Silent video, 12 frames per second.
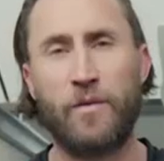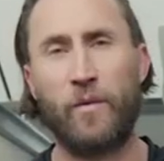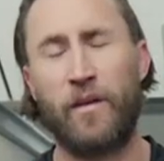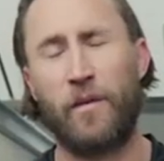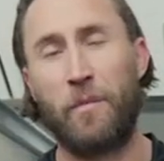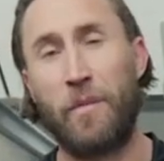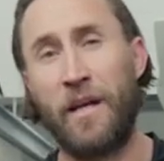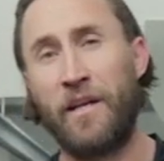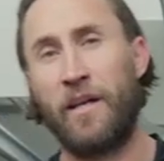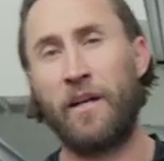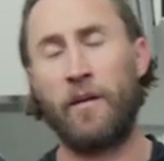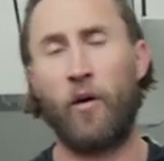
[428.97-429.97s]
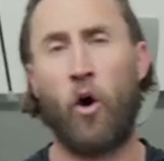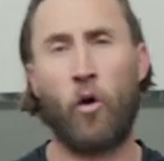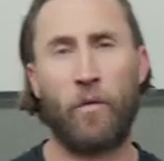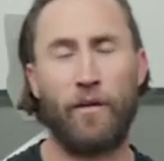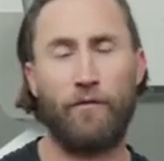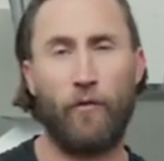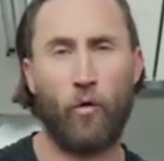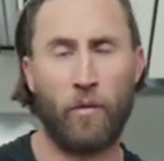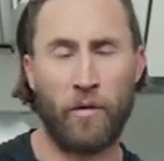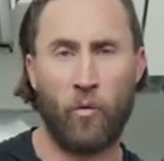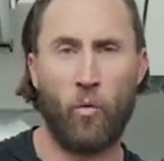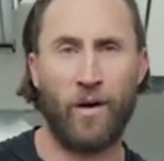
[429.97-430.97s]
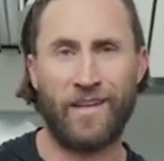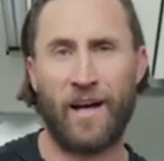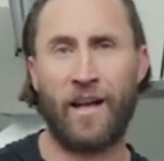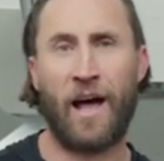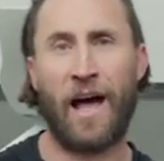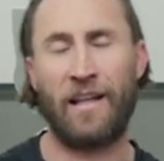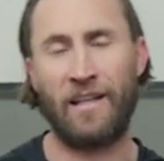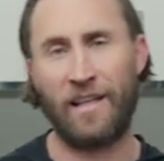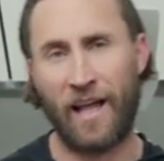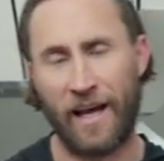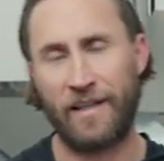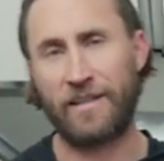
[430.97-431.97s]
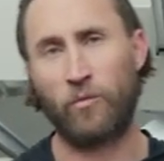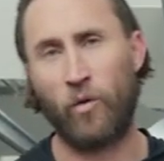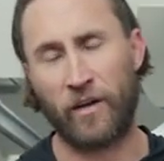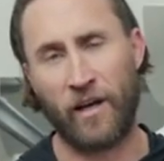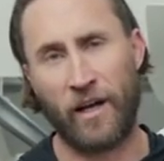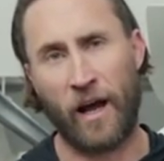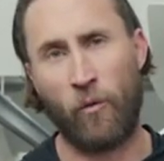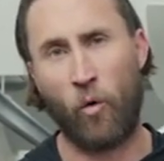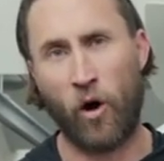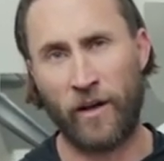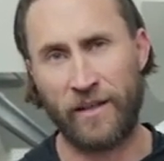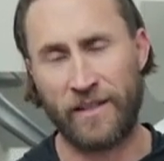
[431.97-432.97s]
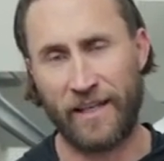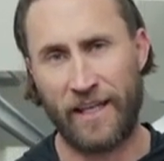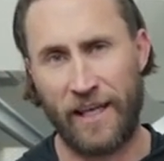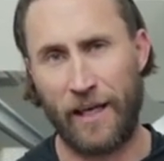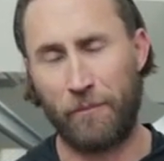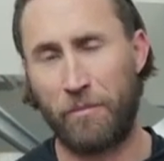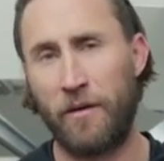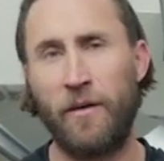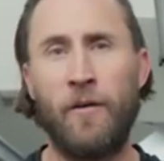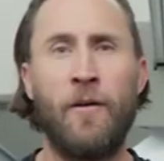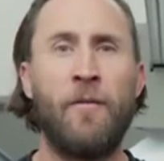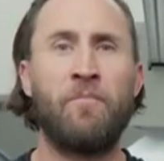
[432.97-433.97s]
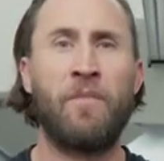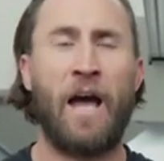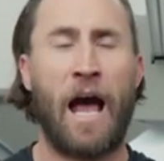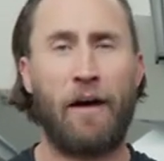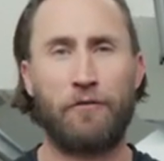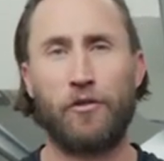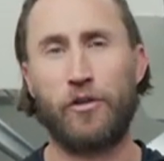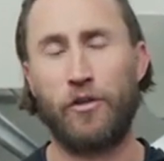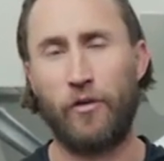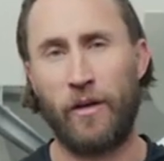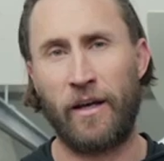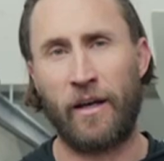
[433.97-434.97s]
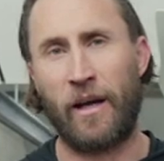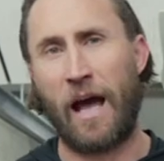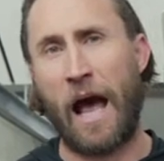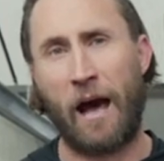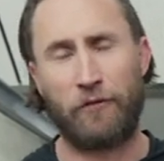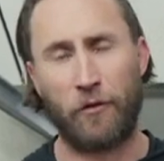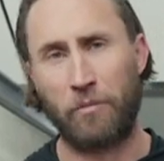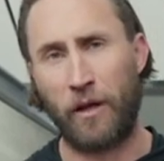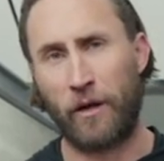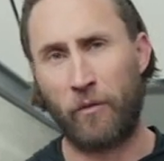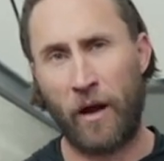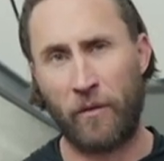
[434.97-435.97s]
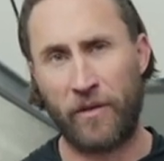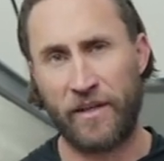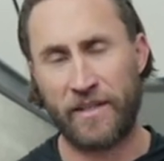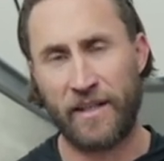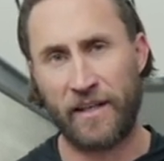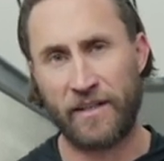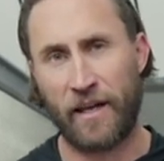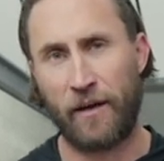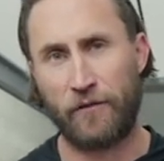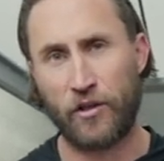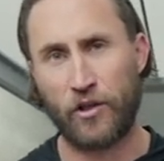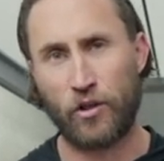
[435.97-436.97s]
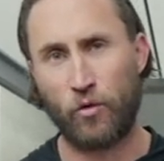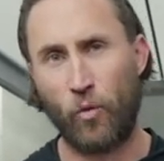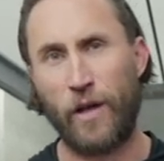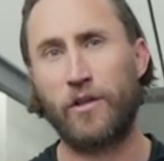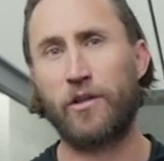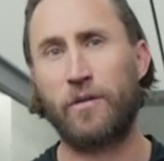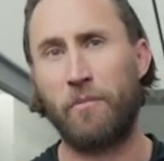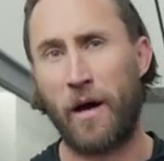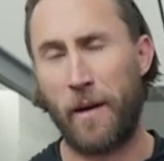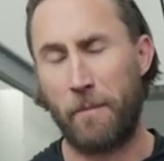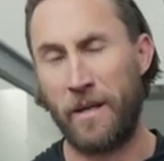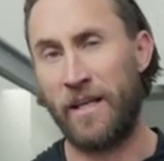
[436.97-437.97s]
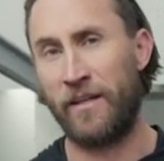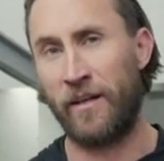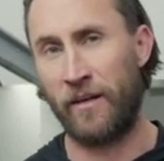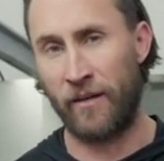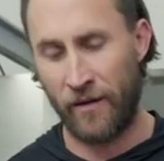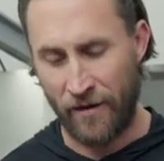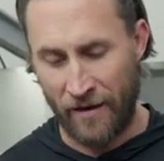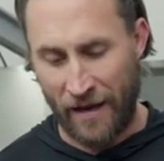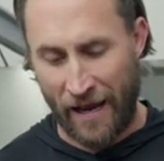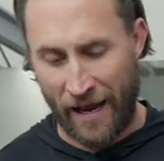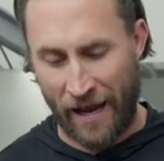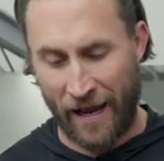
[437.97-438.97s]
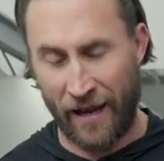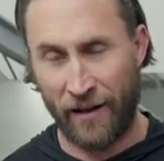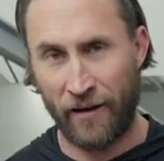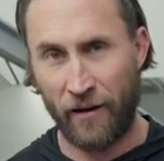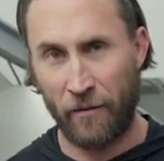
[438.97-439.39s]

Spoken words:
with an opinion already formed on what gun I liked, what gun I wanted to keep. After shooting, after playing around with these things, I've switched my opinion. And